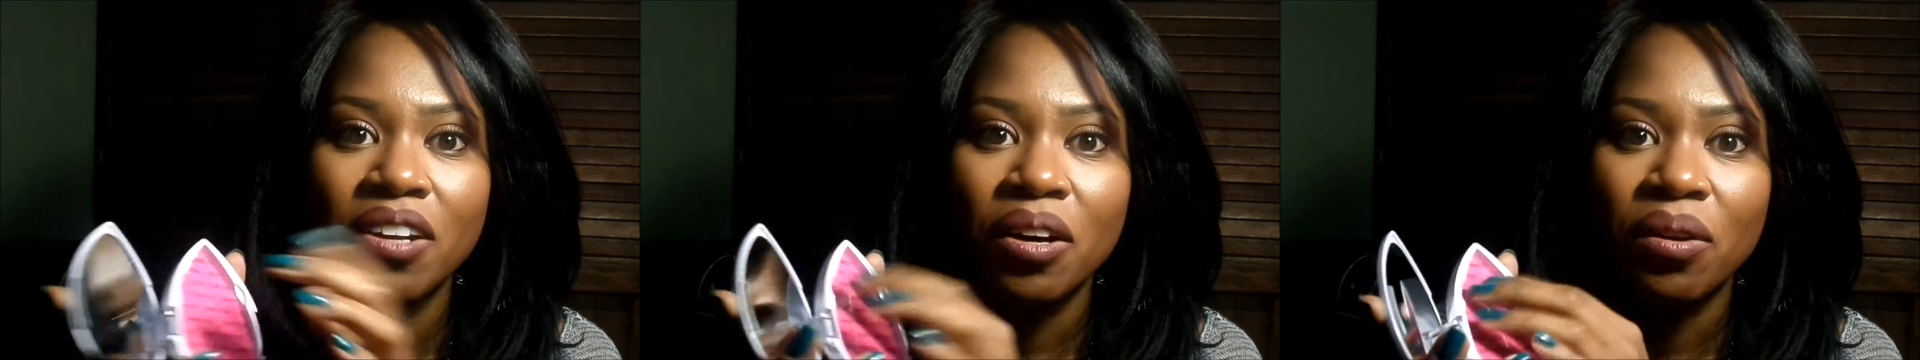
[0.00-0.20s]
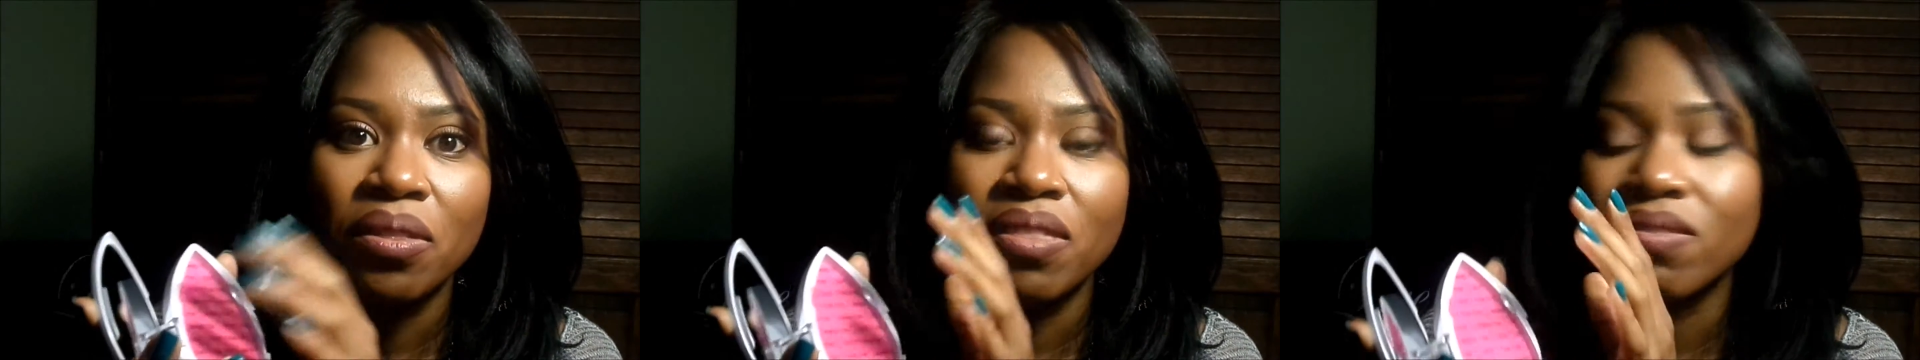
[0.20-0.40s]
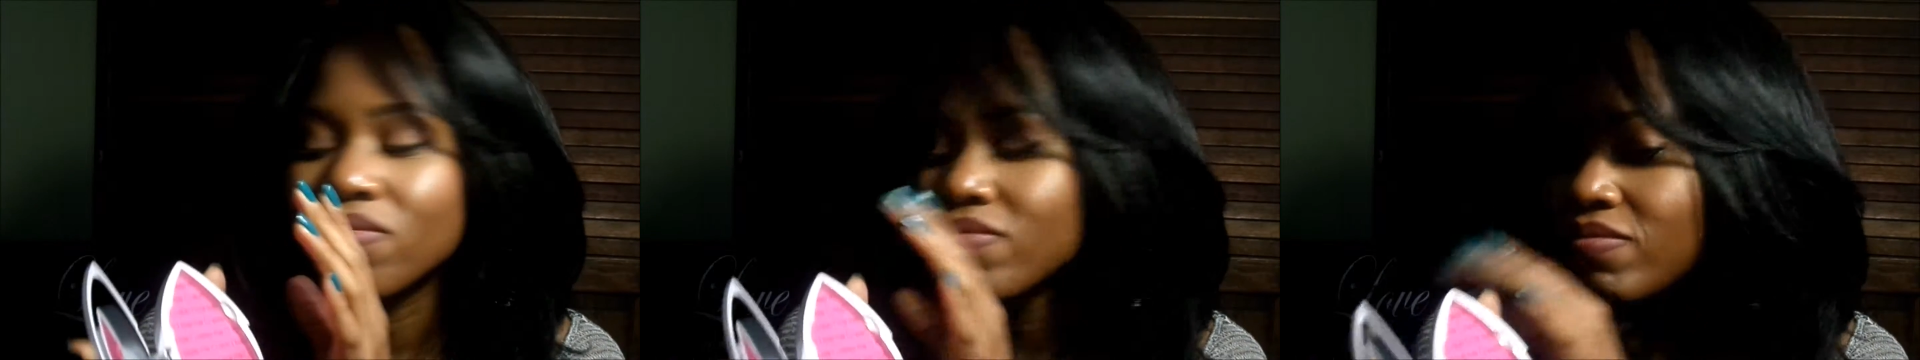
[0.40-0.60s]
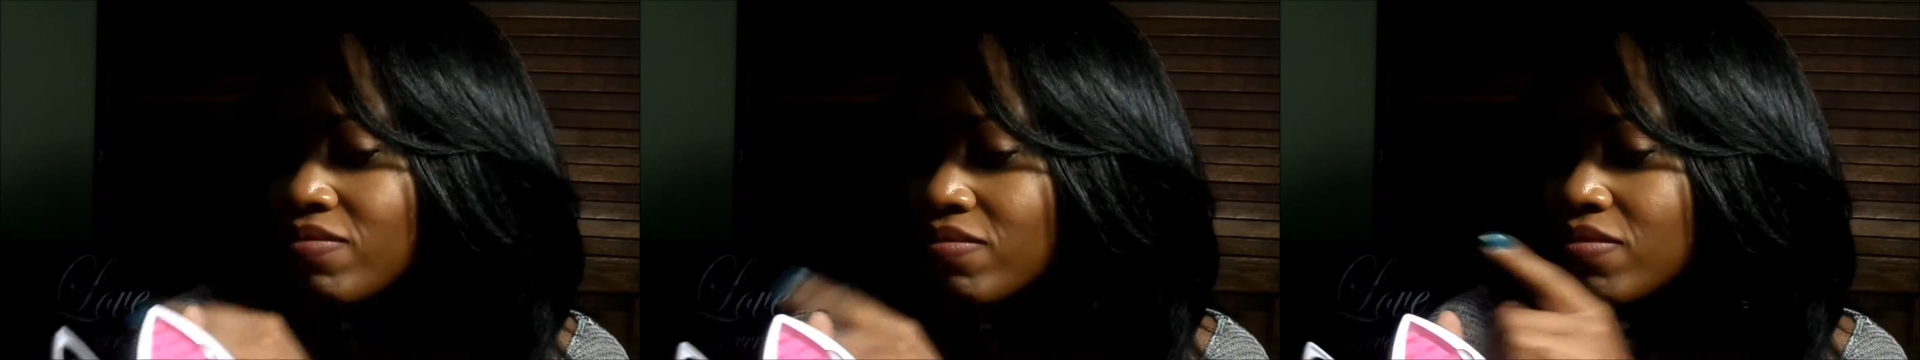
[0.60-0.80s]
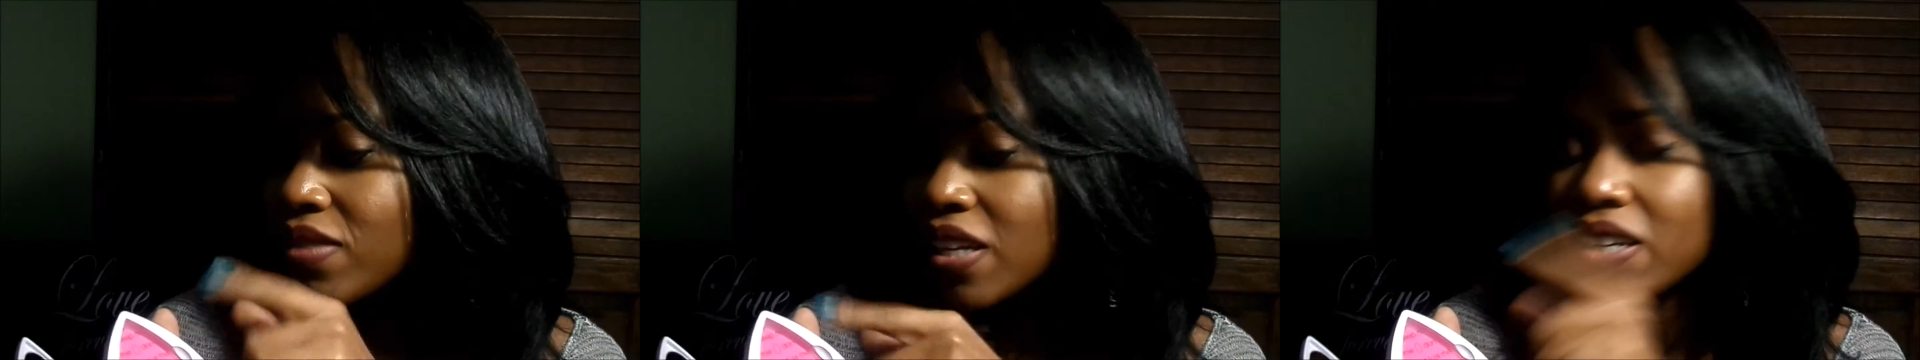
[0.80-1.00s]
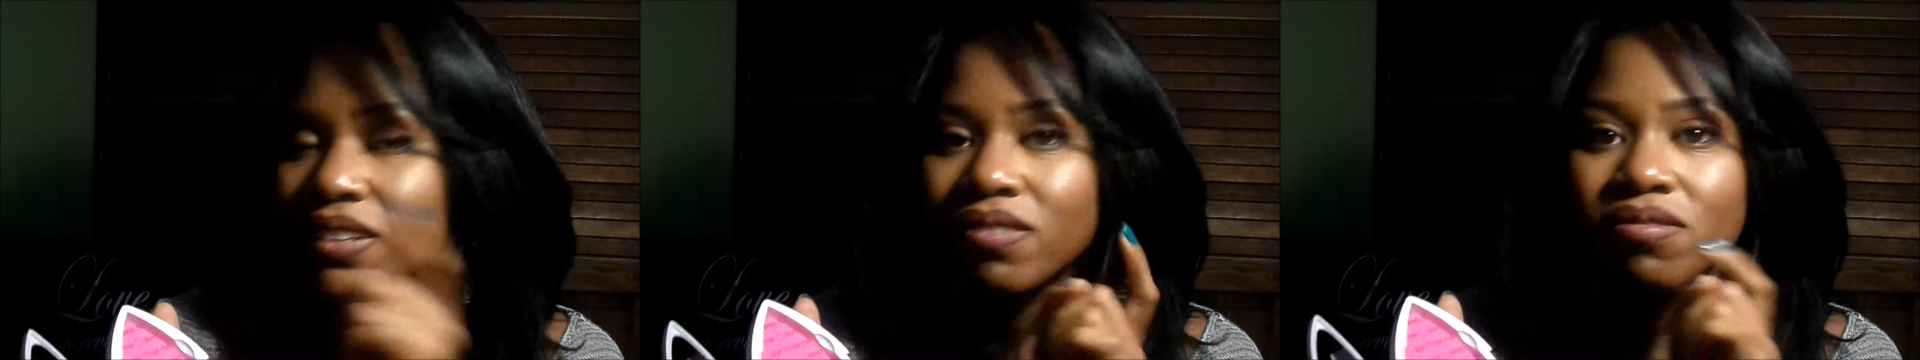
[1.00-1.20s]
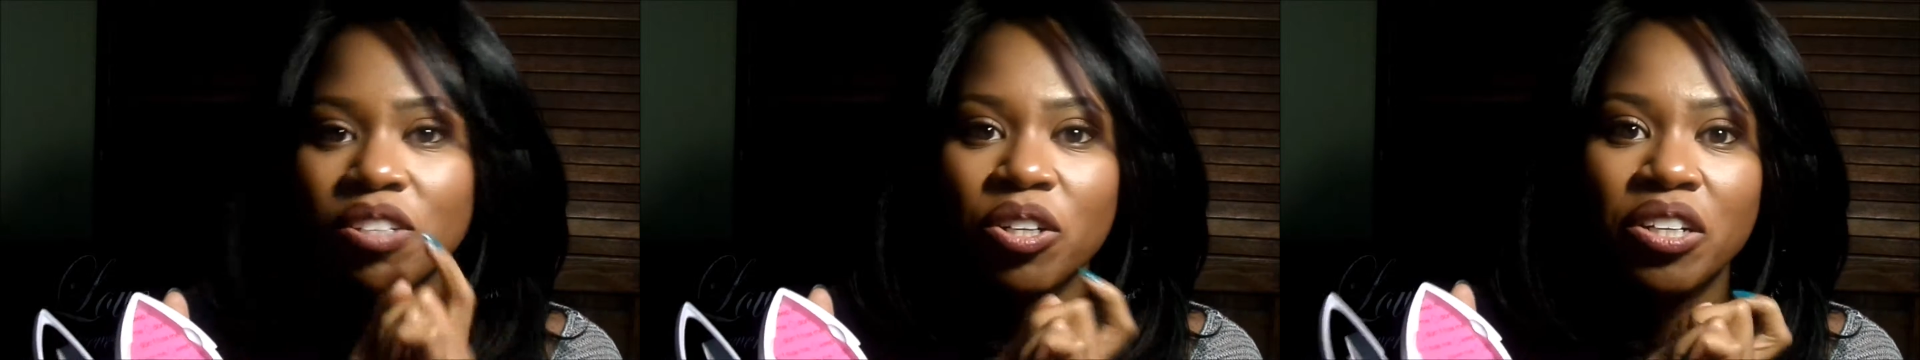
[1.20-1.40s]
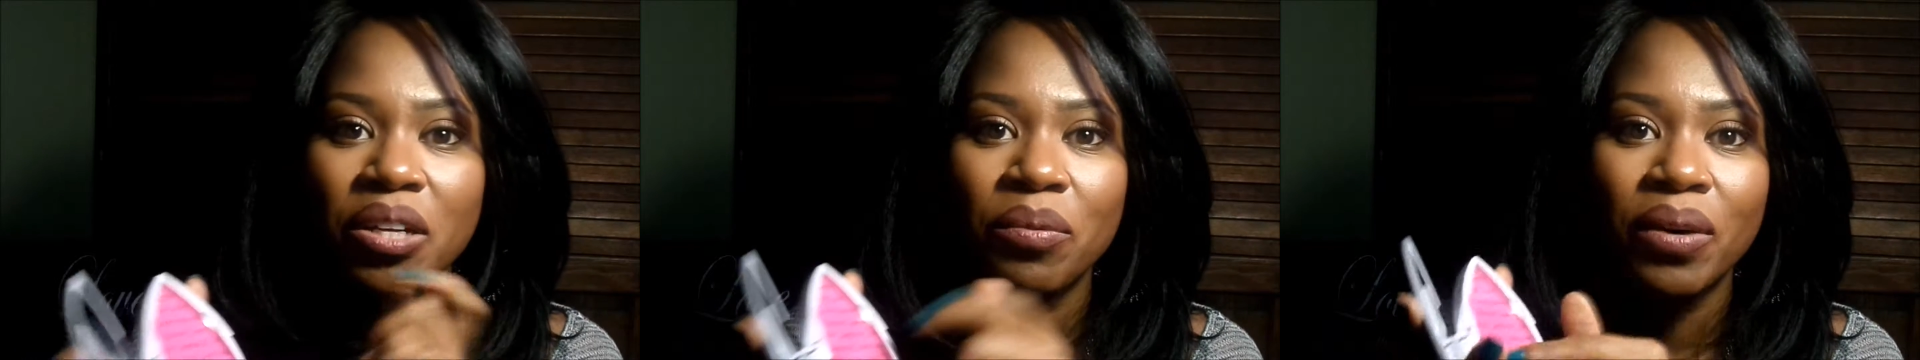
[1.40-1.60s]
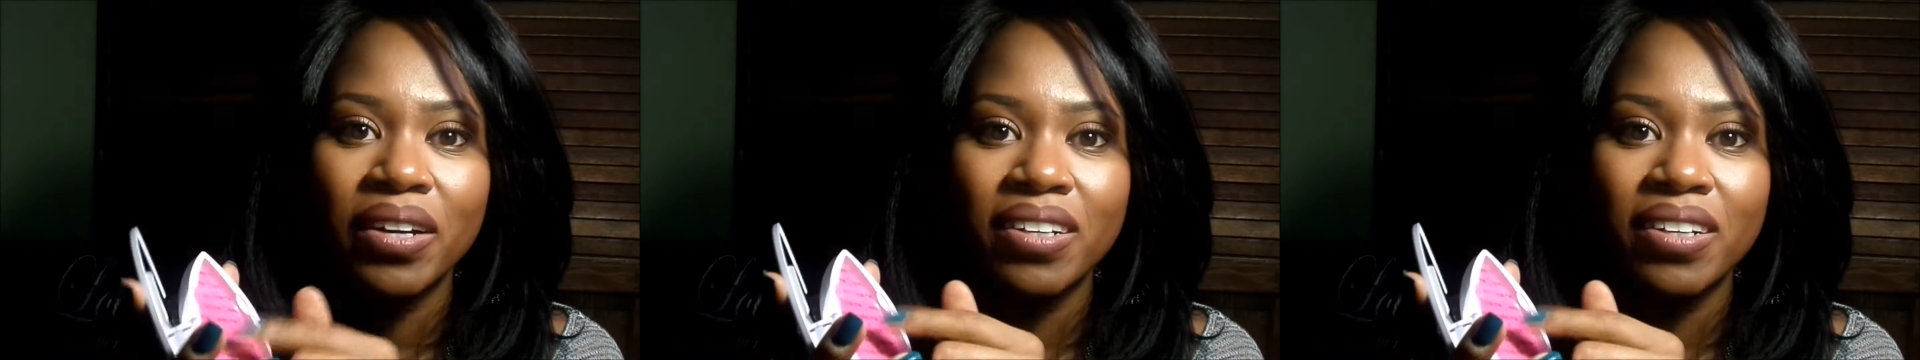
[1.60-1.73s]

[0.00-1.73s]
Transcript: know, the dirty one